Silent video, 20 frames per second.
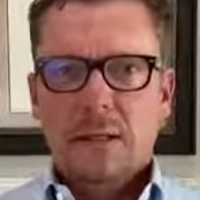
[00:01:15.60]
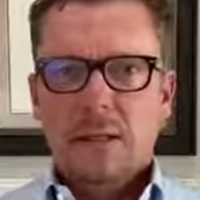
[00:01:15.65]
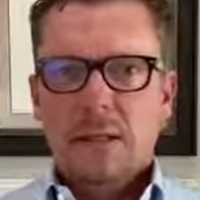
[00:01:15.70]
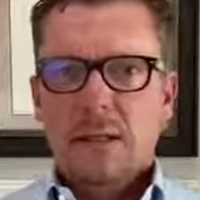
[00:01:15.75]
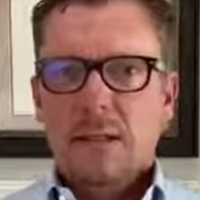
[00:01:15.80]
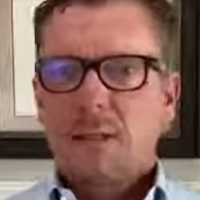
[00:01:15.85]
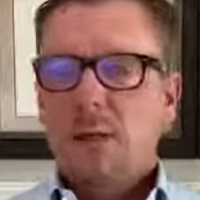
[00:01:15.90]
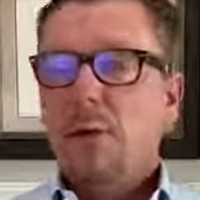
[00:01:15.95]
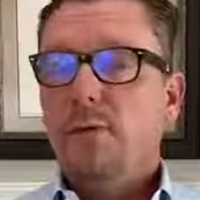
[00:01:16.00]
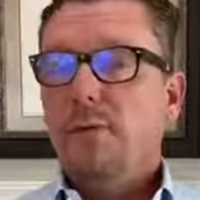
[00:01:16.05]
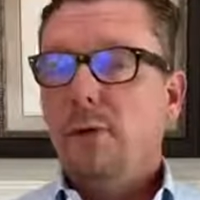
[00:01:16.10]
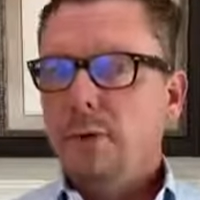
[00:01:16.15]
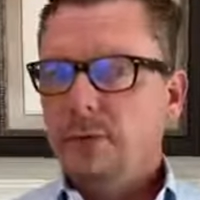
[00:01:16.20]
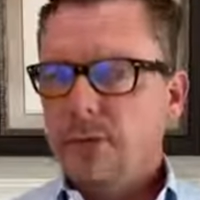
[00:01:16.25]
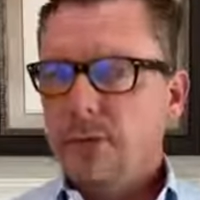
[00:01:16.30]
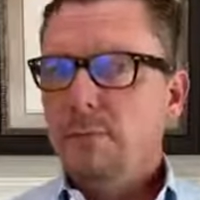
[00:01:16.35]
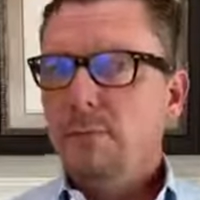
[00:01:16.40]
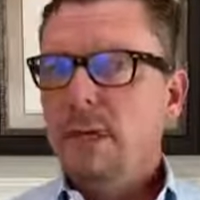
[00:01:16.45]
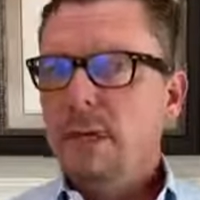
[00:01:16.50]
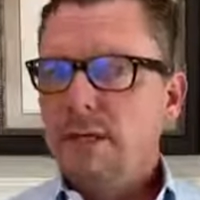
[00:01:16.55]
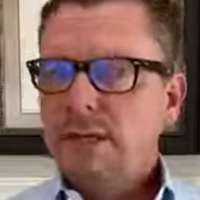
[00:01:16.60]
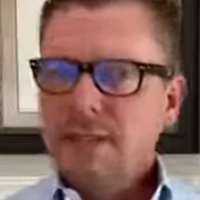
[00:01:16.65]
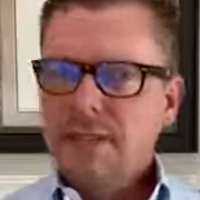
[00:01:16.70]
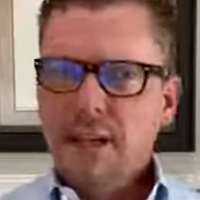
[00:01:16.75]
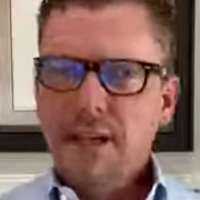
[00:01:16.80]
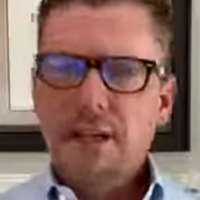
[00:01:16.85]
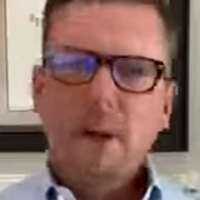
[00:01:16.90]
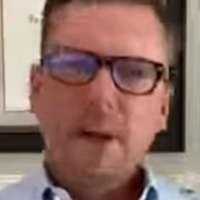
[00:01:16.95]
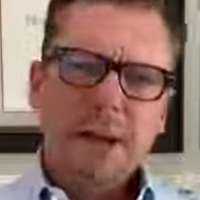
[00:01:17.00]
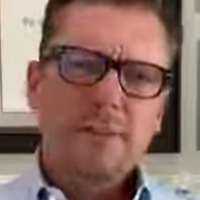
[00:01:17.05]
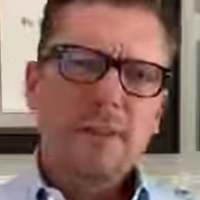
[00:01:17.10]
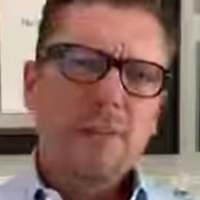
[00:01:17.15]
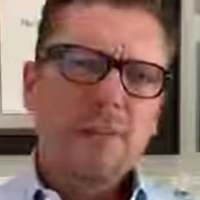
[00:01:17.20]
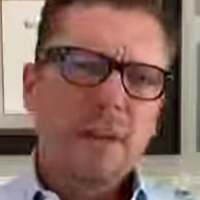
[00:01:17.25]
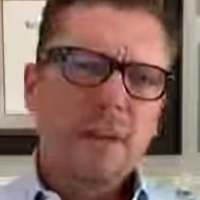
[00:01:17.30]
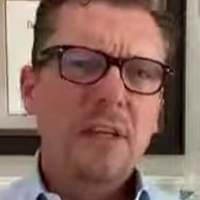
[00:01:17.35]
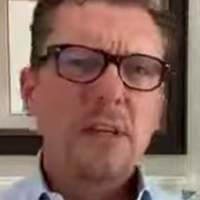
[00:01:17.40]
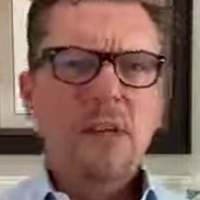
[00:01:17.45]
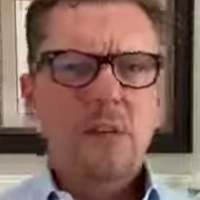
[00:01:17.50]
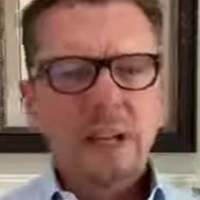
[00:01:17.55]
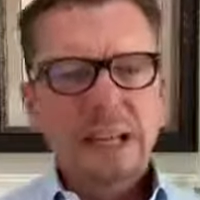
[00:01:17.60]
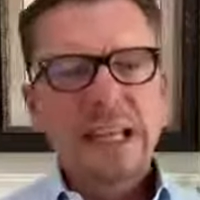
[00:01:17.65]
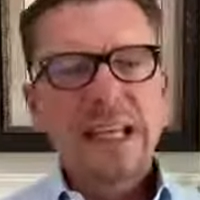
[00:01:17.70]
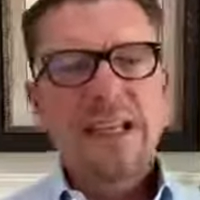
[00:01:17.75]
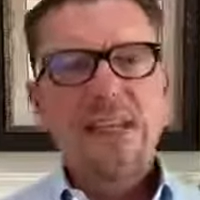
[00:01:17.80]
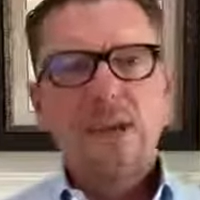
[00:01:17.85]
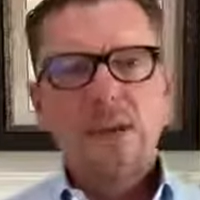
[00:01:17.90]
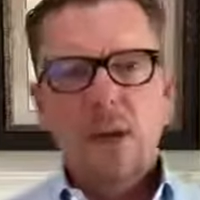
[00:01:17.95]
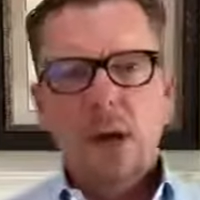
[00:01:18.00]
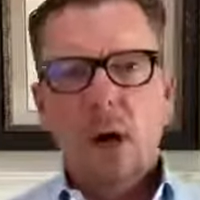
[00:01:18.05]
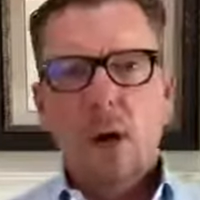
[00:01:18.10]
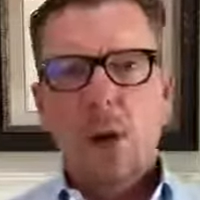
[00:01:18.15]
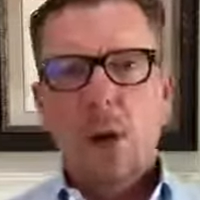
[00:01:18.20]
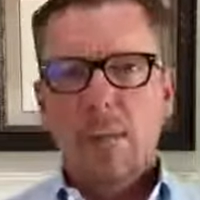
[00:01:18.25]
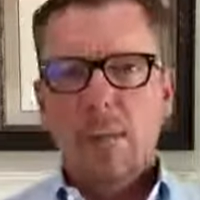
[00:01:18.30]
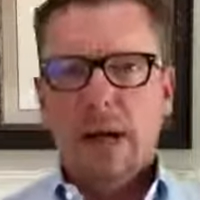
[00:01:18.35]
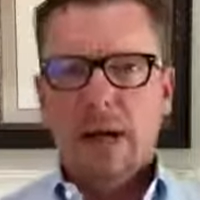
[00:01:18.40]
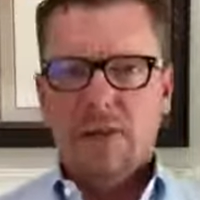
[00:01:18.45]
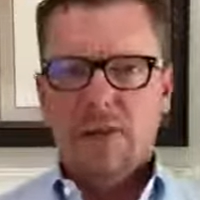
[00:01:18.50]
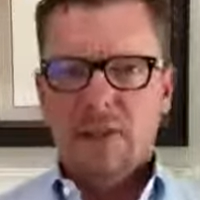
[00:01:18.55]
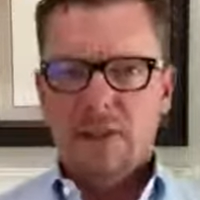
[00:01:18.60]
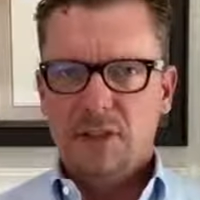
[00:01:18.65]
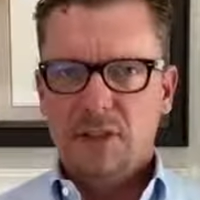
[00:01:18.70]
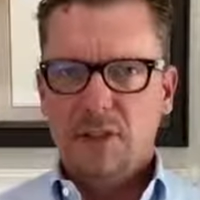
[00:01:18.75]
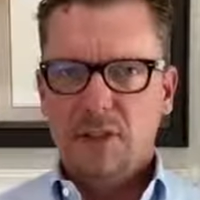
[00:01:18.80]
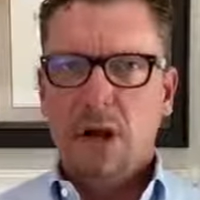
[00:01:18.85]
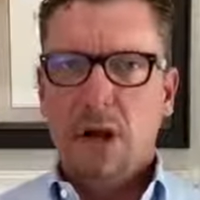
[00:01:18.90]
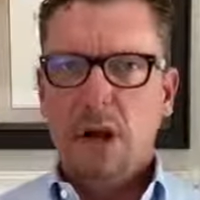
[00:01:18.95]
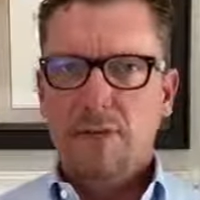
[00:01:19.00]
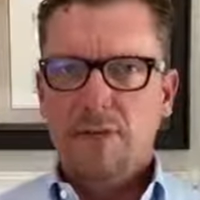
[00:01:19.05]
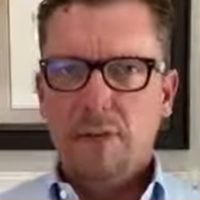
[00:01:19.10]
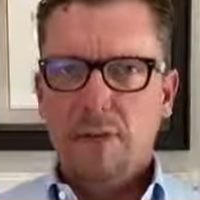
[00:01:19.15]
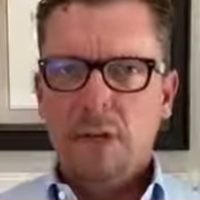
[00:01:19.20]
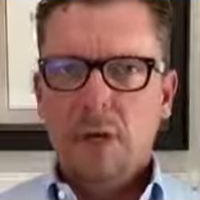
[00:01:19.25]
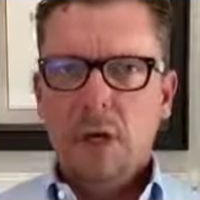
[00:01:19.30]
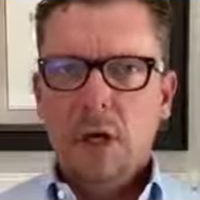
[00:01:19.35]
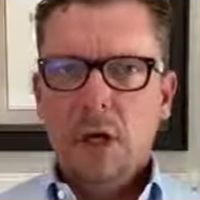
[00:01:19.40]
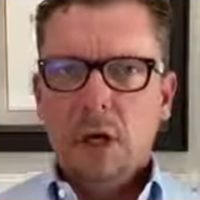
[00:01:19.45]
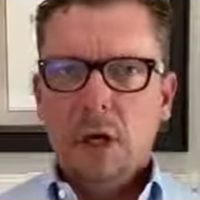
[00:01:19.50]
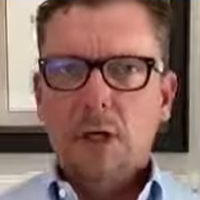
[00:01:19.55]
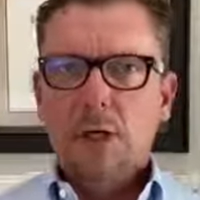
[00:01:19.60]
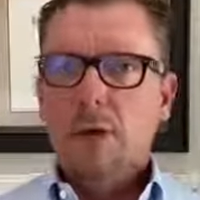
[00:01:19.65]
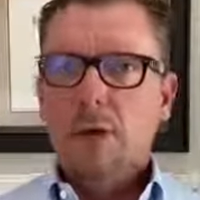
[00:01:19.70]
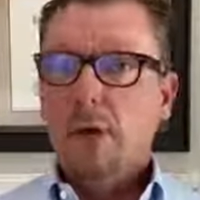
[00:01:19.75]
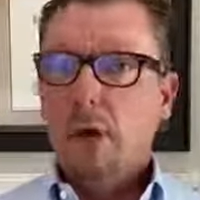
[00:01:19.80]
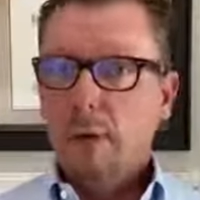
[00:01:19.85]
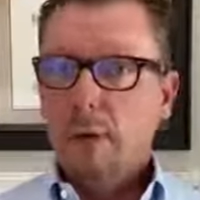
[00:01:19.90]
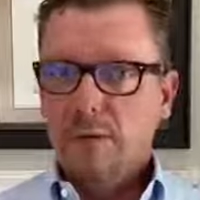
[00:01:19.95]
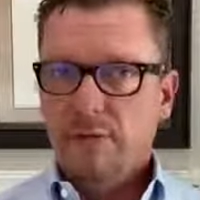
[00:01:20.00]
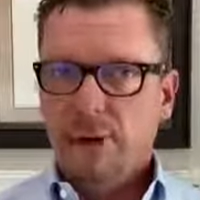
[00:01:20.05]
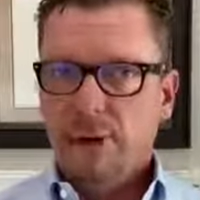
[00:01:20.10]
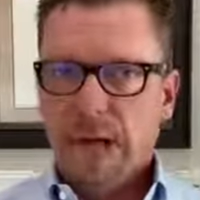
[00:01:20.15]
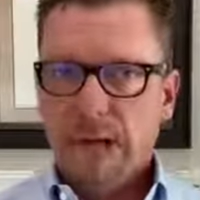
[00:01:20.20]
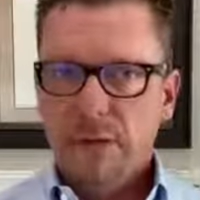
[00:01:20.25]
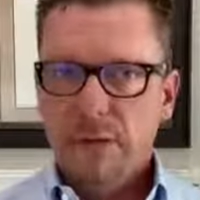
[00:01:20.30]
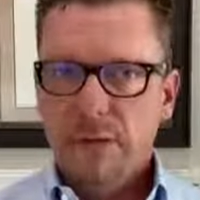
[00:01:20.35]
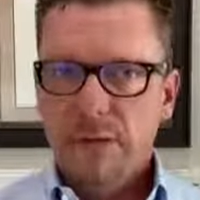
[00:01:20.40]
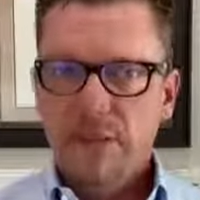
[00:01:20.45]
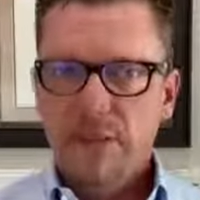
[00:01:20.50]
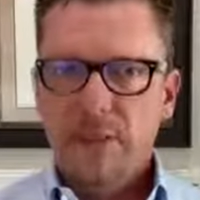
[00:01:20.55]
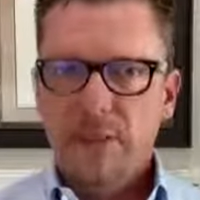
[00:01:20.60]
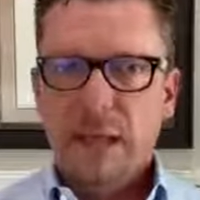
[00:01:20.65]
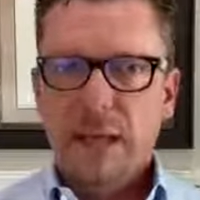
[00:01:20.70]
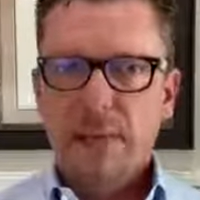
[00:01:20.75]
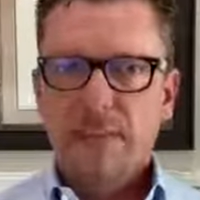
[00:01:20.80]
So first, I'm going to tell you everything you need to know about this novel coronavirus.